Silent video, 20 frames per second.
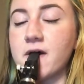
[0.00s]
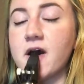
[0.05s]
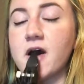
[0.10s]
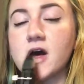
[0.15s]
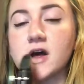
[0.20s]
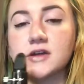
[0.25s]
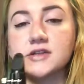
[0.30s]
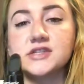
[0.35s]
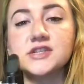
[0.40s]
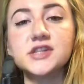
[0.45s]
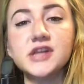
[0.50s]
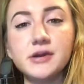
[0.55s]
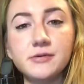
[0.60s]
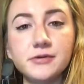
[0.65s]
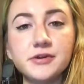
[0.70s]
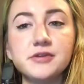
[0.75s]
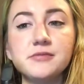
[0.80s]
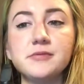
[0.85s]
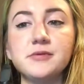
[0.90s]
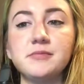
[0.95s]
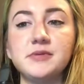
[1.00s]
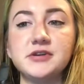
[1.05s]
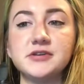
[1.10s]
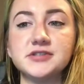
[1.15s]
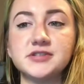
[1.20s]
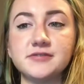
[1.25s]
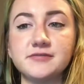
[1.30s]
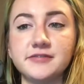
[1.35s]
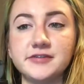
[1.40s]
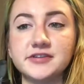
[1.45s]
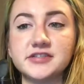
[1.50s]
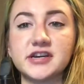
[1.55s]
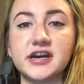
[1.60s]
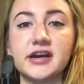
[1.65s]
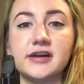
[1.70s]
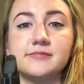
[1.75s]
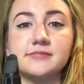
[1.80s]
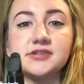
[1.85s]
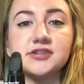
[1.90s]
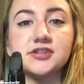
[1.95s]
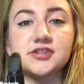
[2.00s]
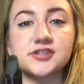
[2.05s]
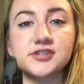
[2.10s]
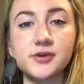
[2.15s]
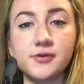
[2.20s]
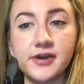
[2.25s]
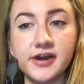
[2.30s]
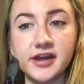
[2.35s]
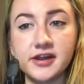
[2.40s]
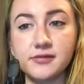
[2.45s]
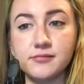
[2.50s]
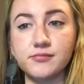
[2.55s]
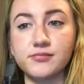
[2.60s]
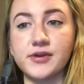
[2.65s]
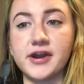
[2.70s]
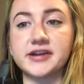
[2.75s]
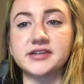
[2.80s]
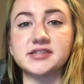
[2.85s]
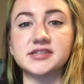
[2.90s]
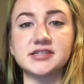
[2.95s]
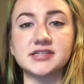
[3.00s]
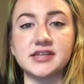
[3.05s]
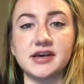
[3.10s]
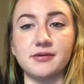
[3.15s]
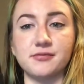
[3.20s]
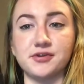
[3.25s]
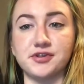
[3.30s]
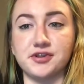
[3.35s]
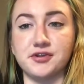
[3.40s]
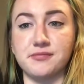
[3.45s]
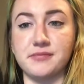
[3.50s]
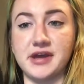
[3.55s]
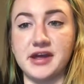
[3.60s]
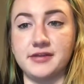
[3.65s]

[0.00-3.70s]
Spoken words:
So that rhythm appears a few times. Just go ahead and practice that with your met.